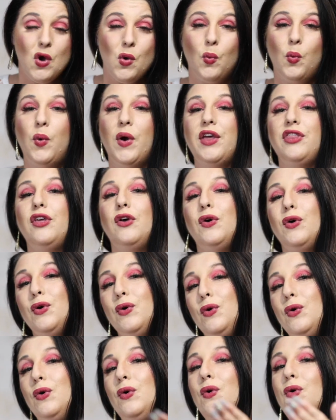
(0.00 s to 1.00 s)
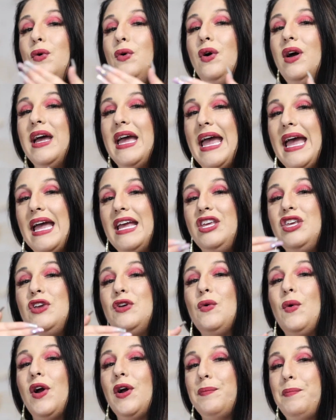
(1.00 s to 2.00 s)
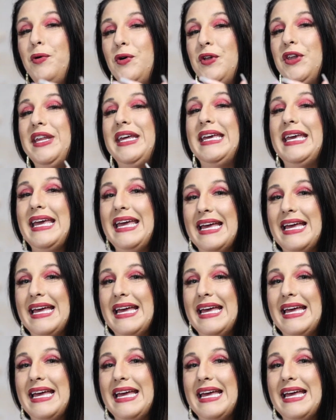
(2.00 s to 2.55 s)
with who you are pulling